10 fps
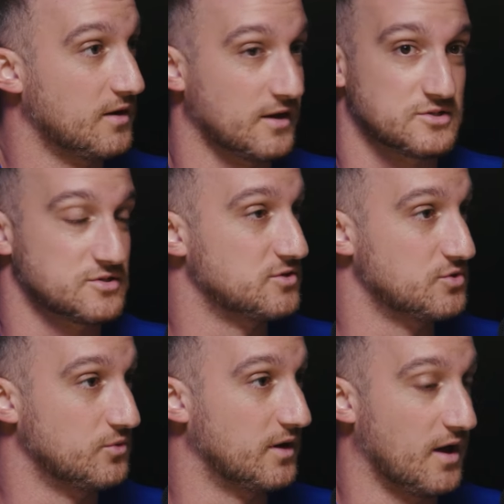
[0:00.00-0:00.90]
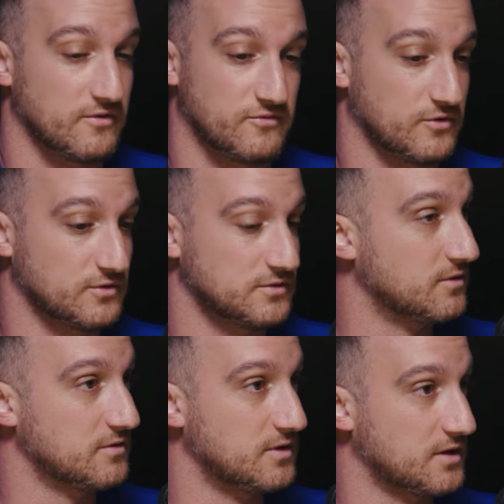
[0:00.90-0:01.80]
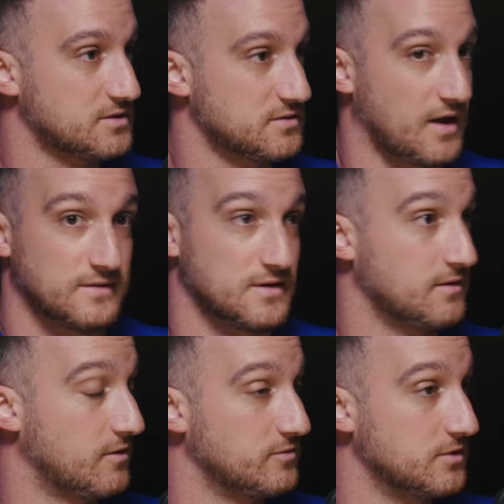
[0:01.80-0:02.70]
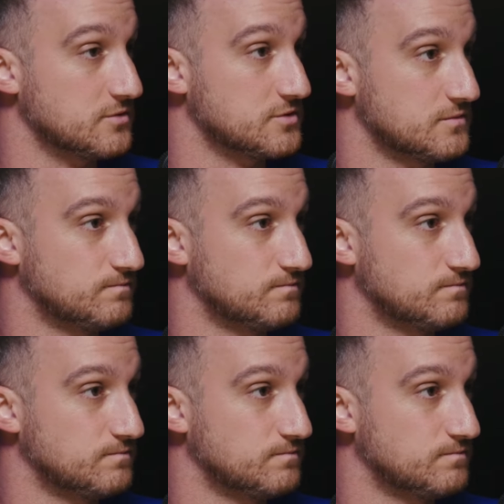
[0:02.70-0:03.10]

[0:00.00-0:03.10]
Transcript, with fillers: not just a two way guy for you know the next 9, 10, 11 years.